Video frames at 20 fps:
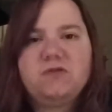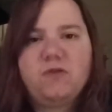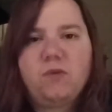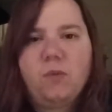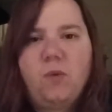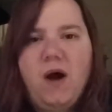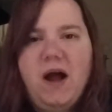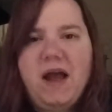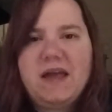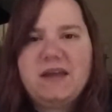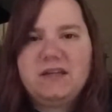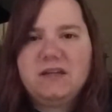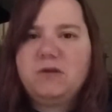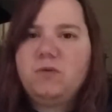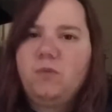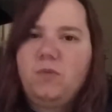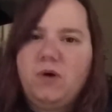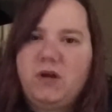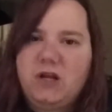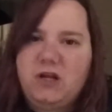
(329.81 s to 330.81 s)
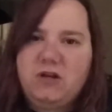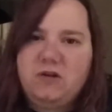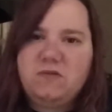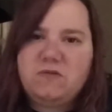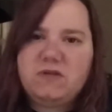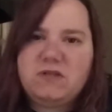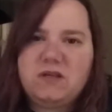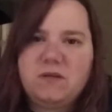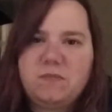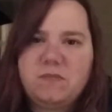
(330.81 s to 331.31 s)
for why I didn't want to
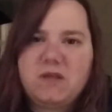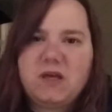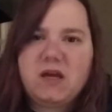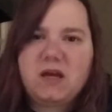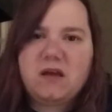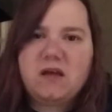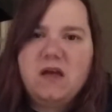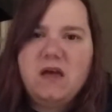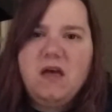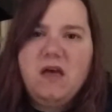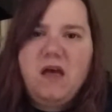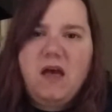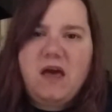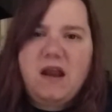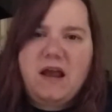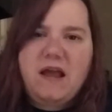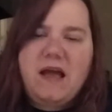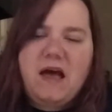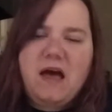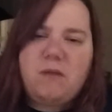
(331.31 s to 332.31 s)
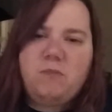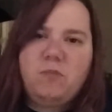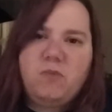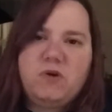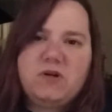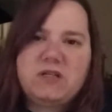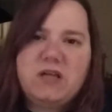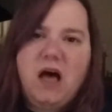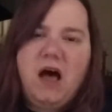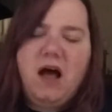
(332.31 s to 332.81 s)
do something. And I had
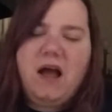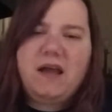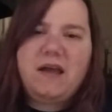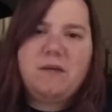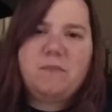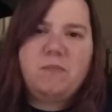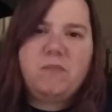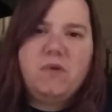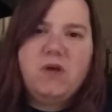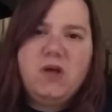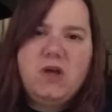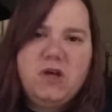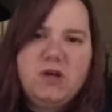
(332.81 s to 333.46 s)
more time